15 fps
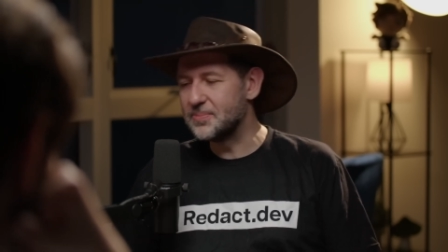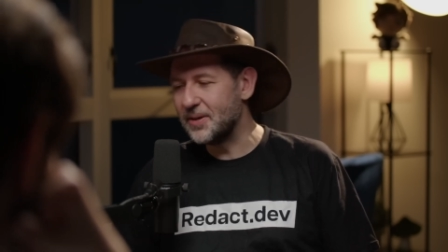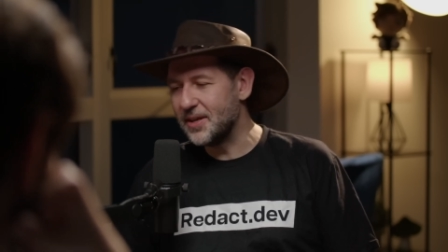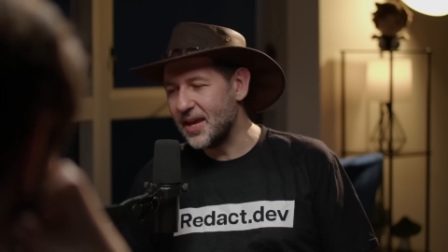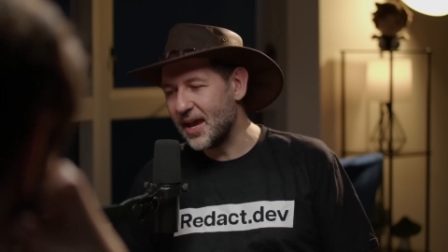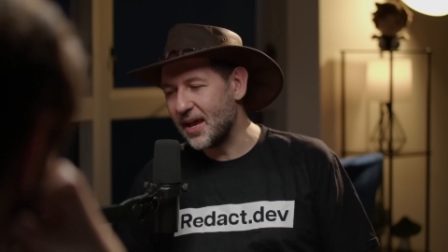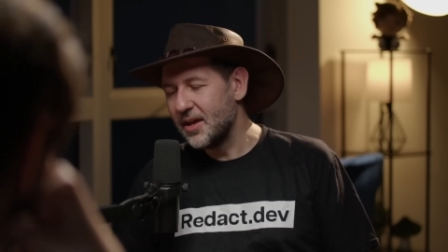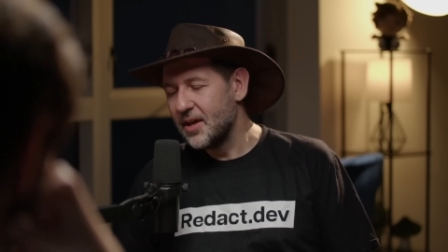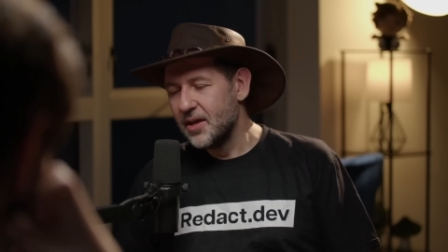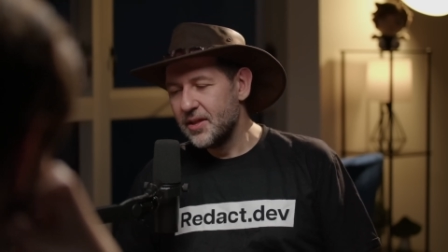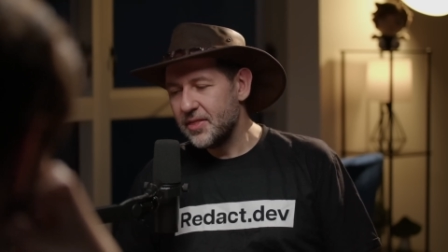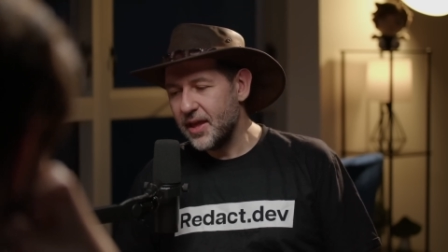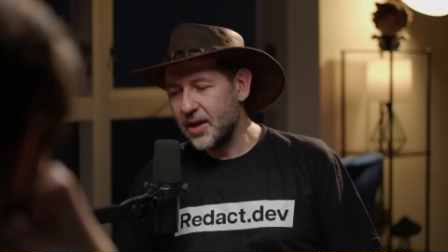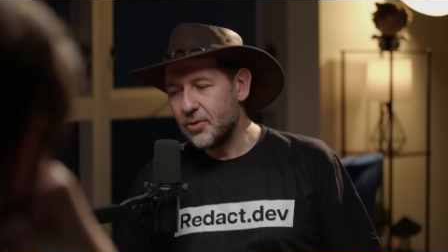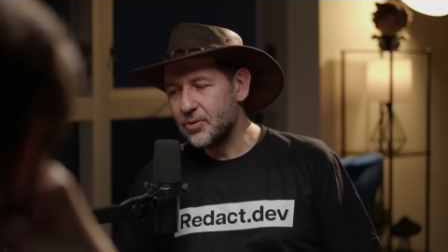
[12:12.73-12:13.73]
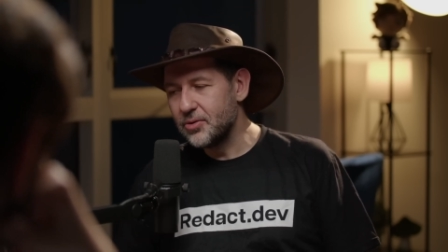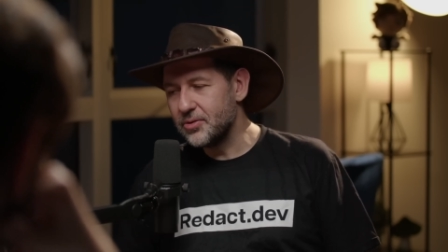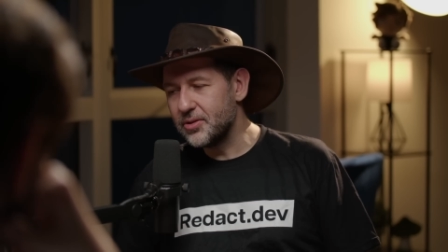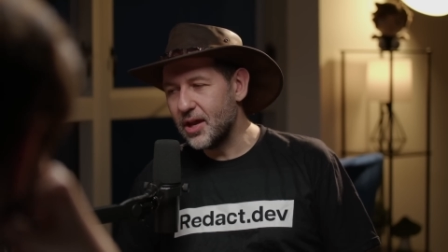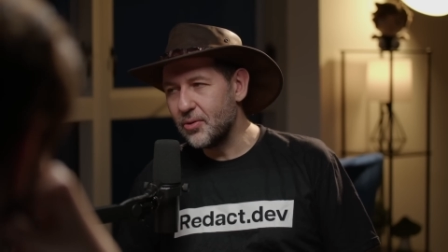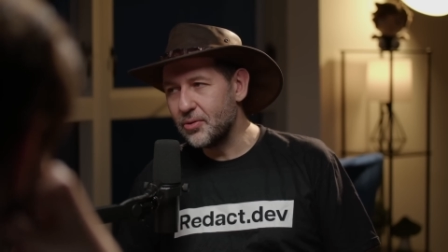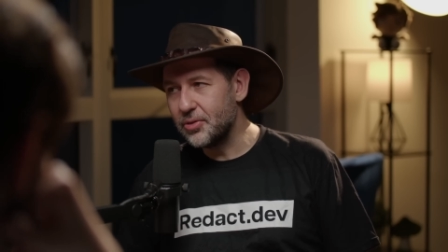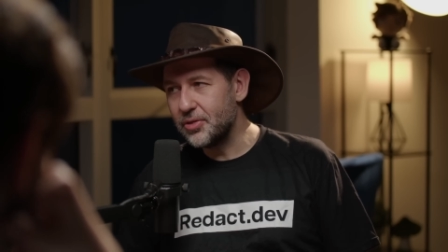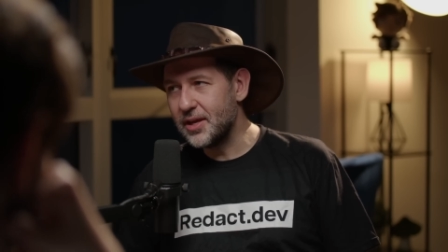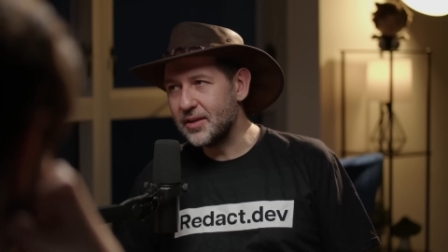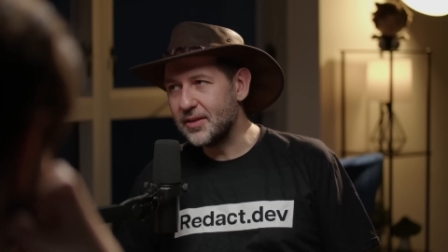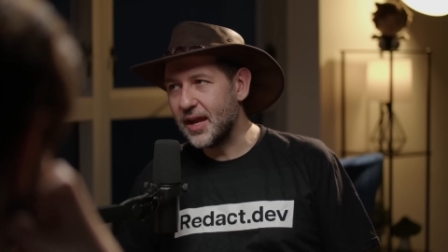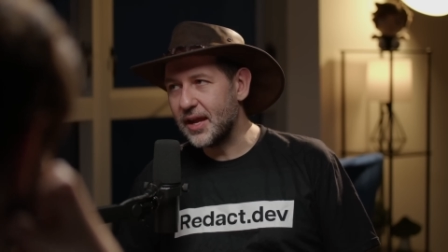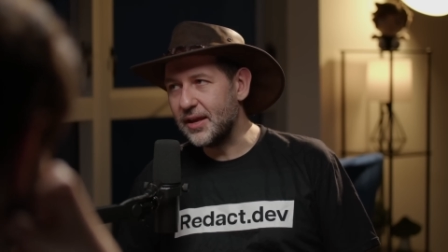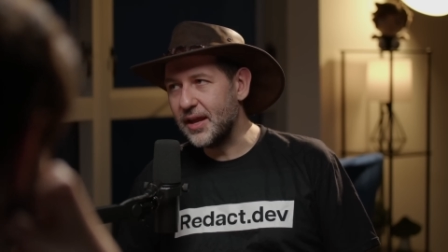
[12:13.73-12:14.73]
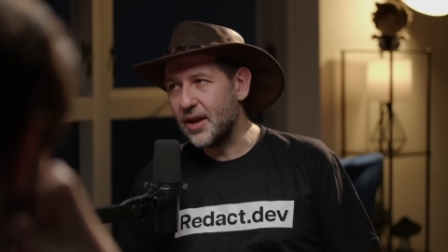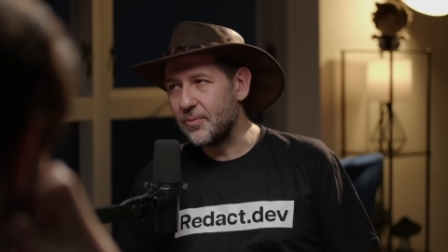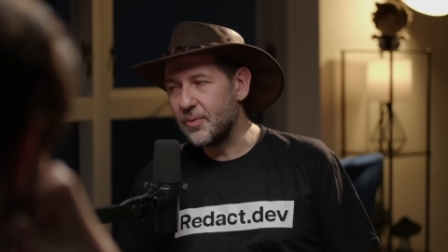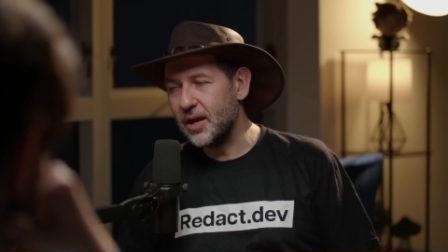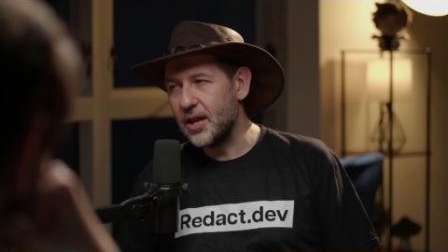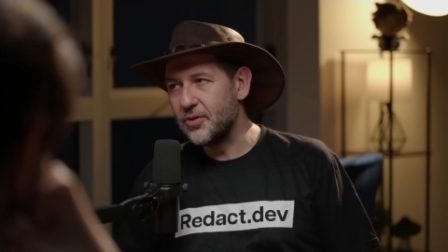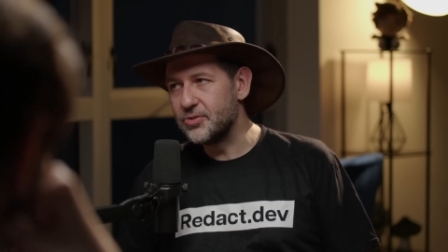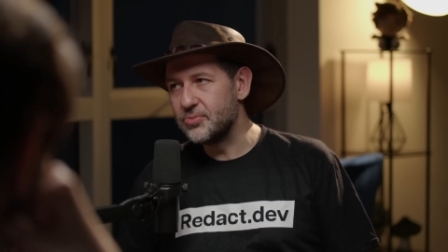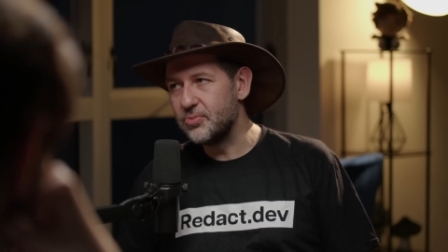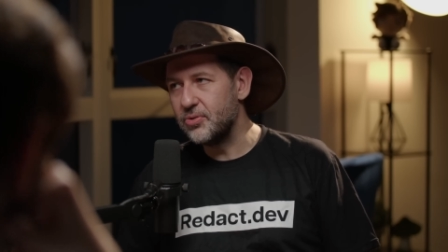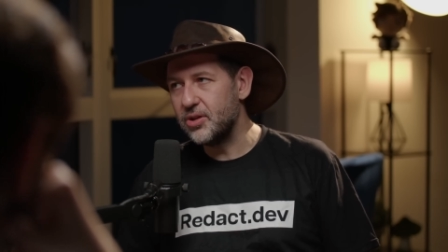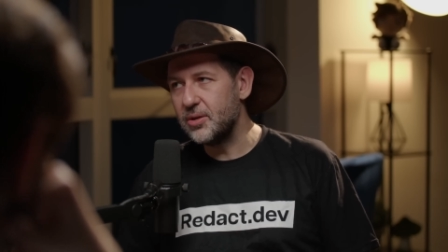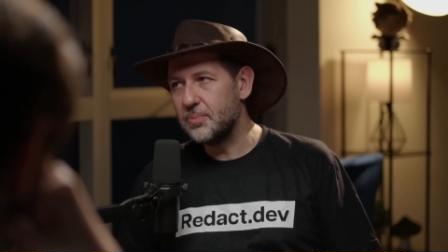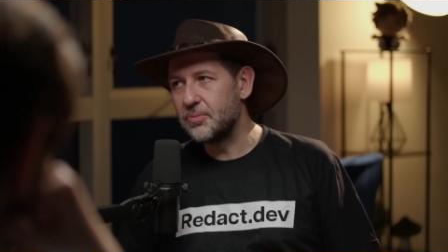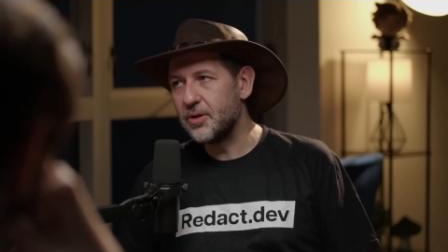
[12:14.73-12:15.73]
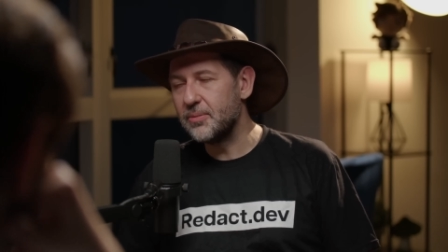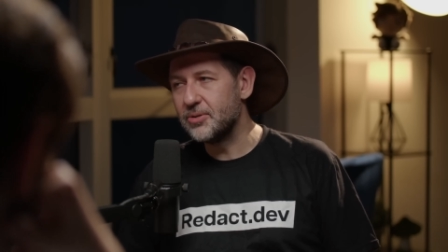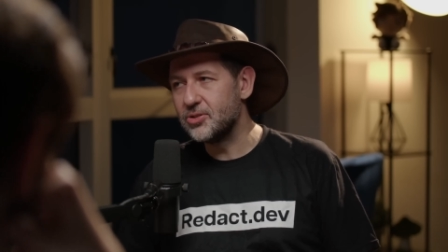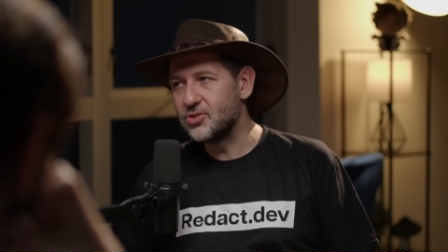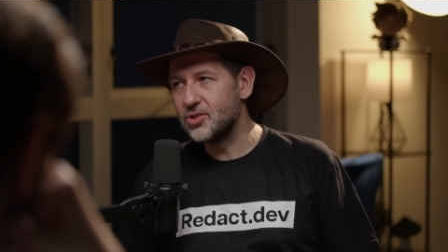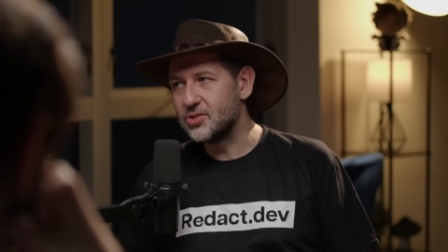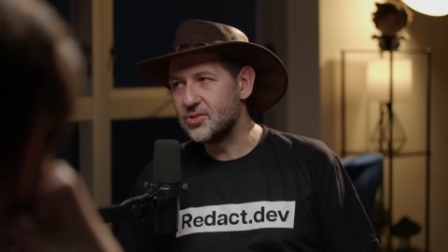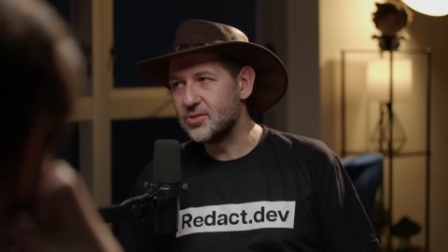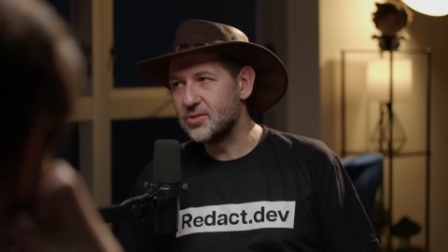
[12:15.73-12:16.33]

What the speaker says: But yeah, that whole thing died down. Right now, it's really pretty much just.